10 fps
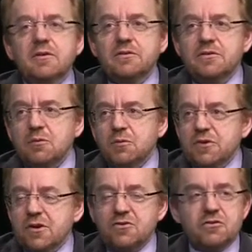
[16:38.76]
uh Singh
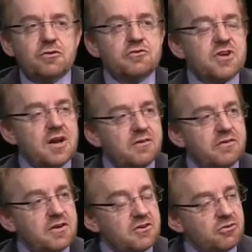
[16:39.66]
was allowed to sort of
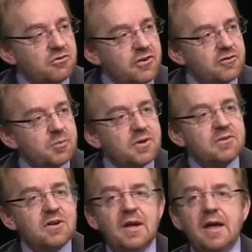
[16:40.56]
challenge the initial
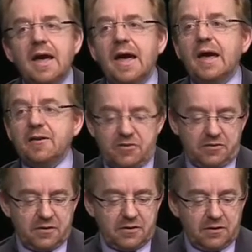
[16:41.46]
judgment, and
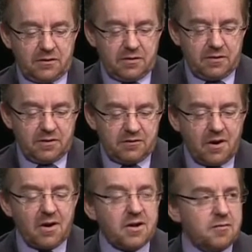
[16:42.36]
the, the
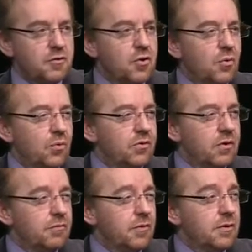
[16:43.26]
tide of the, court,
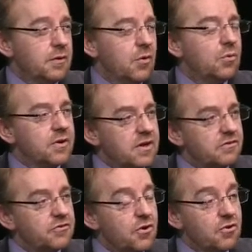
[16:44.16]
of the court
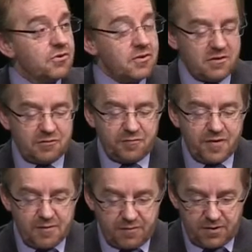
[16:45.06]
case turned in his
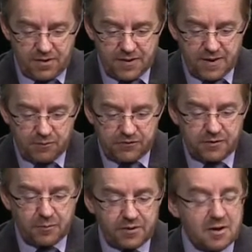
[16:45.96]
favour, and that was
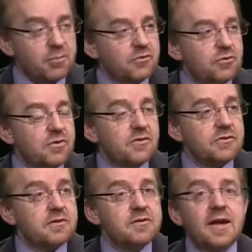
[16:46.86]
in about April
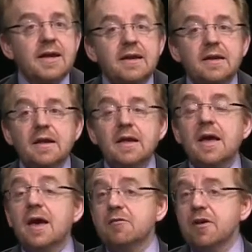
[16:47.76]
2010.
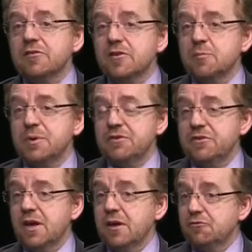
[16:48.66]
And eventually, the
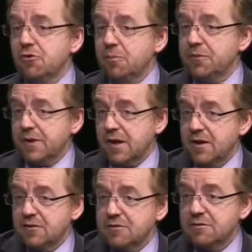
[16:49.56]
BCA dropped the
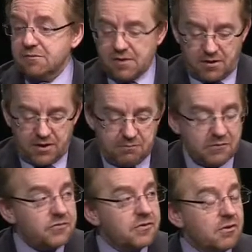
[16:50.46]
case. Now, he
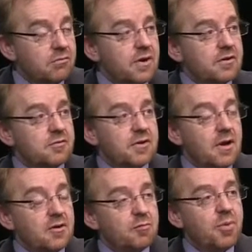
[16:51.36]
was still
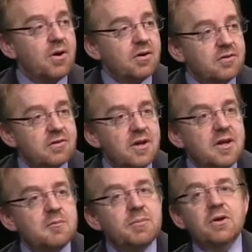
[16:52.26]
relatively out of pocket
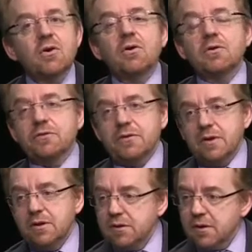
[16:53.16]
because
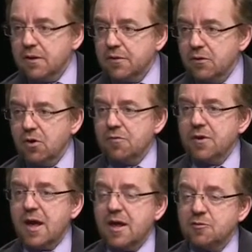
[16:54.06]
the, uh, the law of
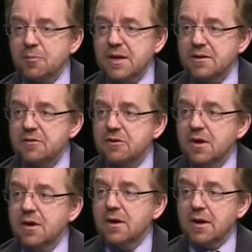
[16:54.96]
the land made it
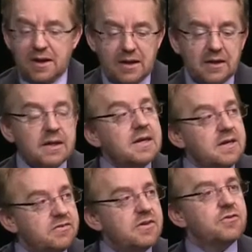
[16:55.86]
uh,
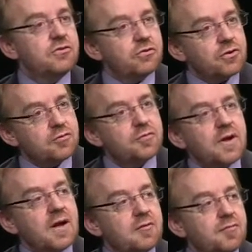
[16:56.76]
easy to sort of
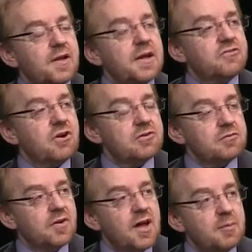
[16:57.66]
uh, fling a charge
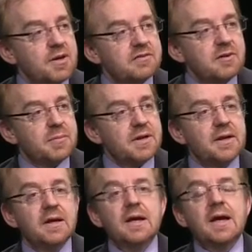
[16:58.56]
of libel at
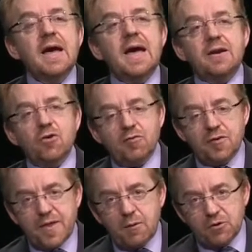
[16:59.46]
somebody and
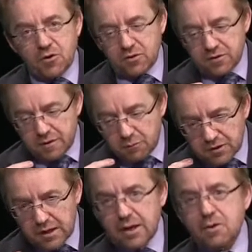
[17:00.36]
often that would that
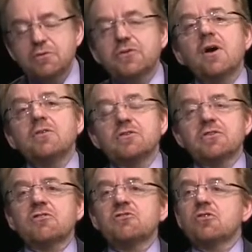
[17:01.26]
would close down
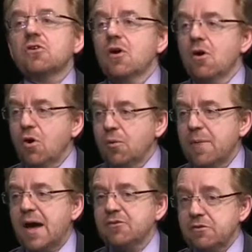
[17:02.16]
discussion
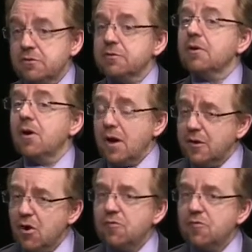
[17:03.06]
on matters, and